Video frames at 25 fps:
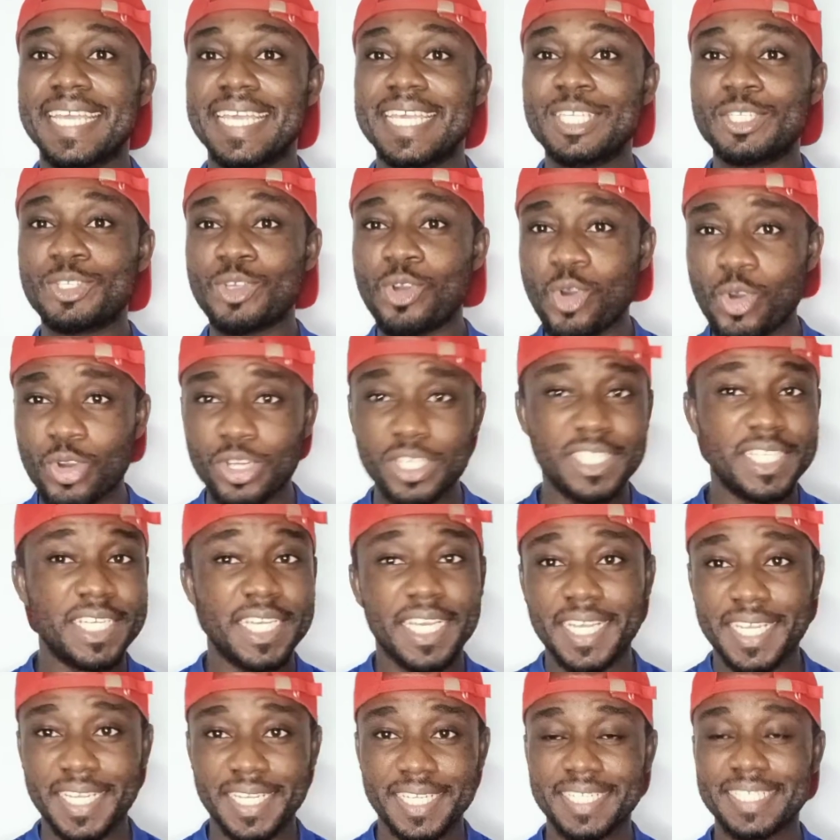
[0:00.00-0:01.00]
His own
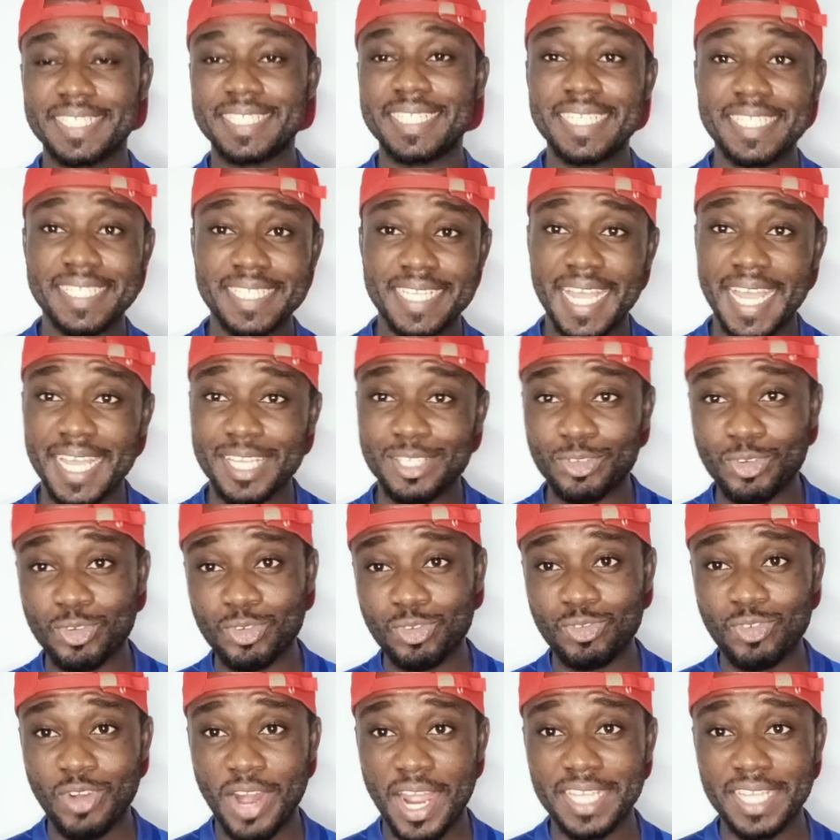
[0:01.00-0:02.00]
there, this guy's
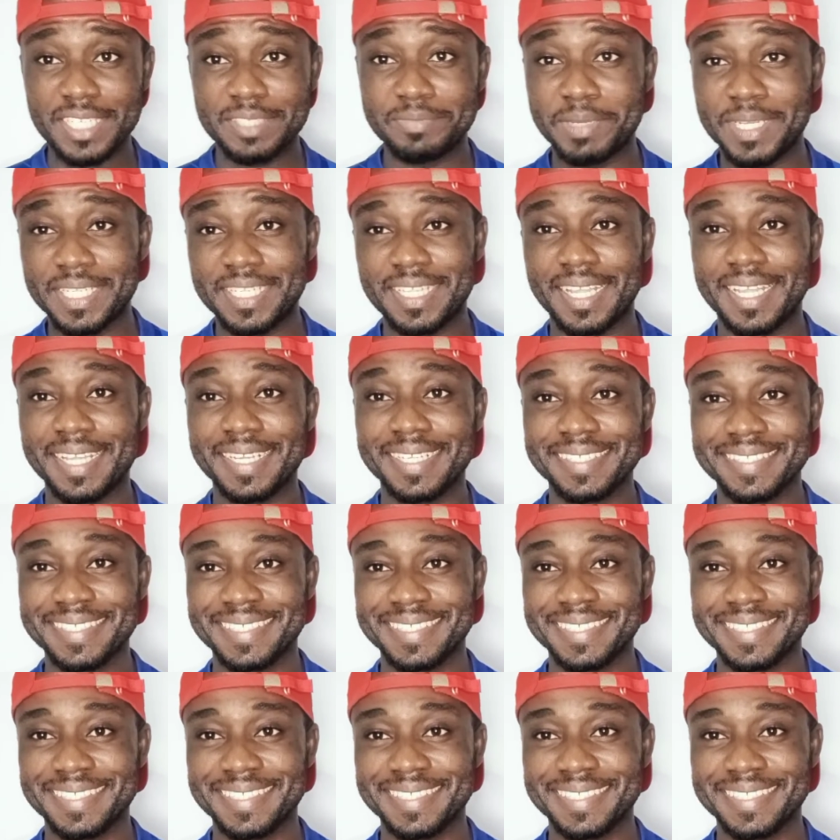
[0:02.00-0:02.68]
own cry is better.